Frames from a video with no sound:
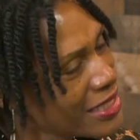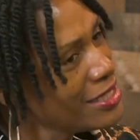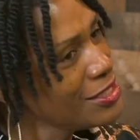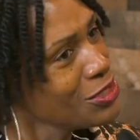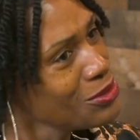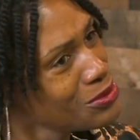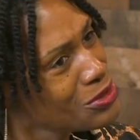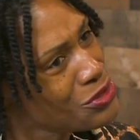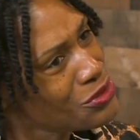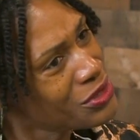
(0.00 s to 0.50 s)
can
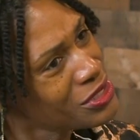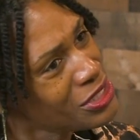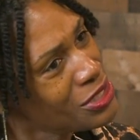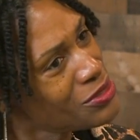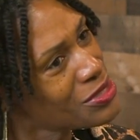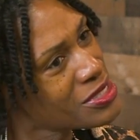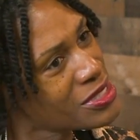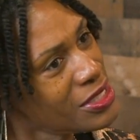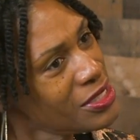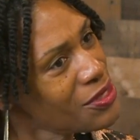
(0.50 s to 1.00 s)
you do in
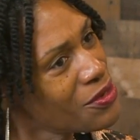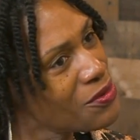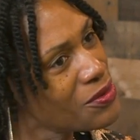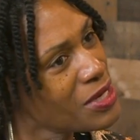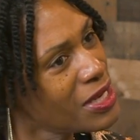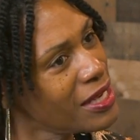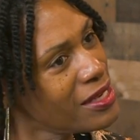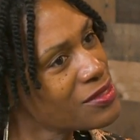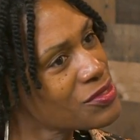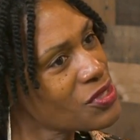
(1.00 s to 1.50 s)
your
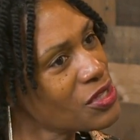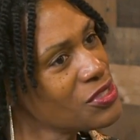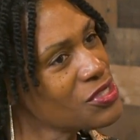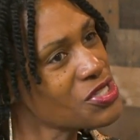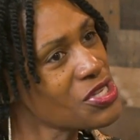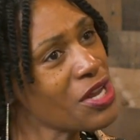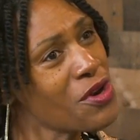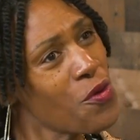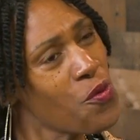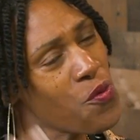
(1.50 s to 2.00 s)
singleness?
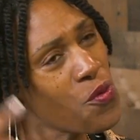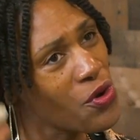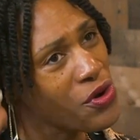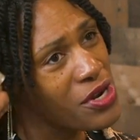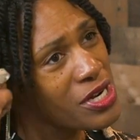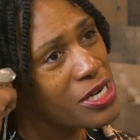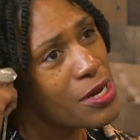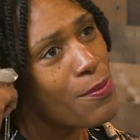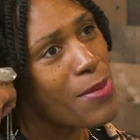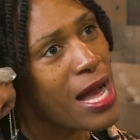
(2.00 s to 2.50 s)
Instead of
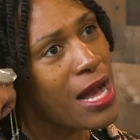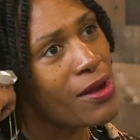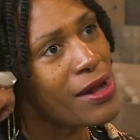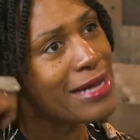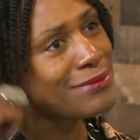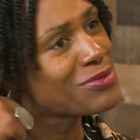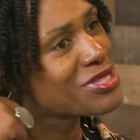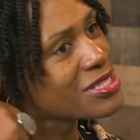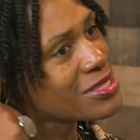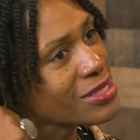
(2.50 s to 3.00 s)
worrying about,
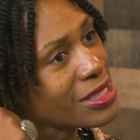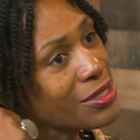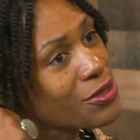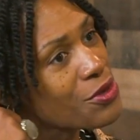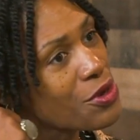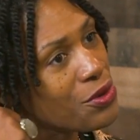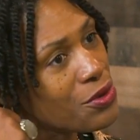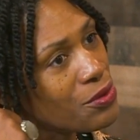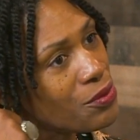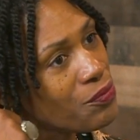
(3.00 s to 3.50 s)
I'm
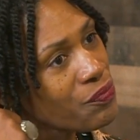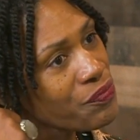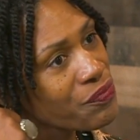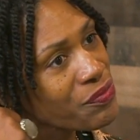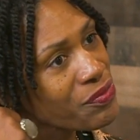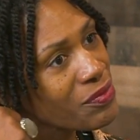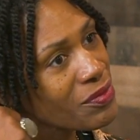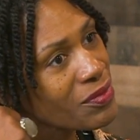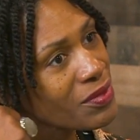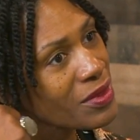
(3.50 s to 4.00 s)
single,
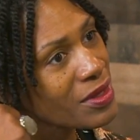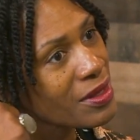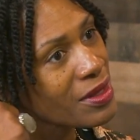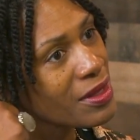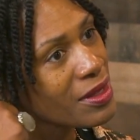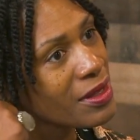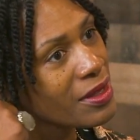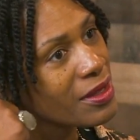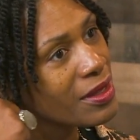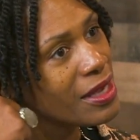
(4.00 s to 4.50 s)

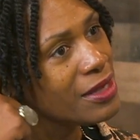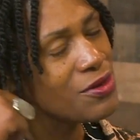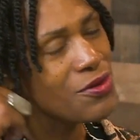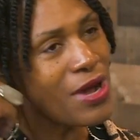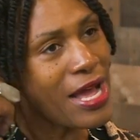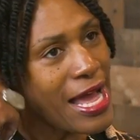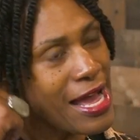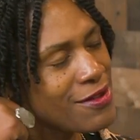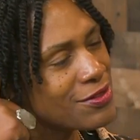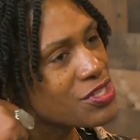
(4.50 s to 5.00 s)
I don't
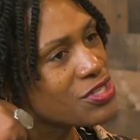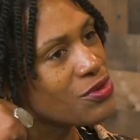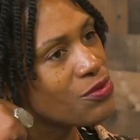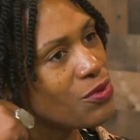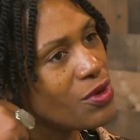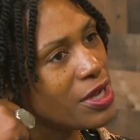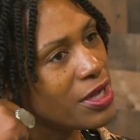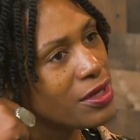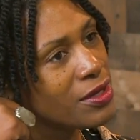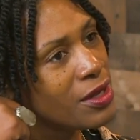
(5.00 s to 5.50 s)
have
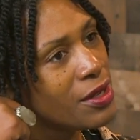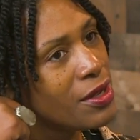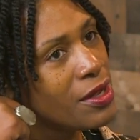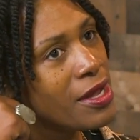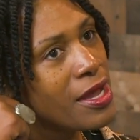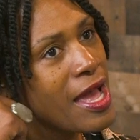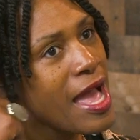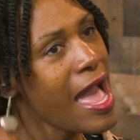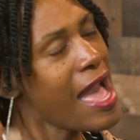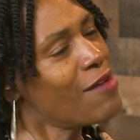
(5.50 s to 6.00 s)
someone.
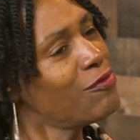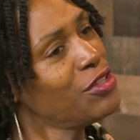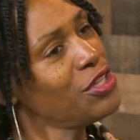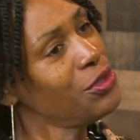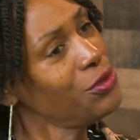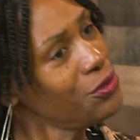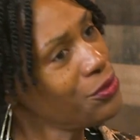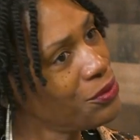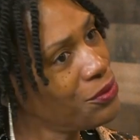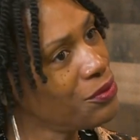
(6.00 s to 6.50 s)
Have
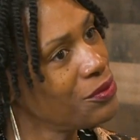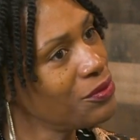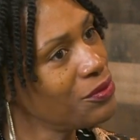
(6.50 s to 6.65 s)
you.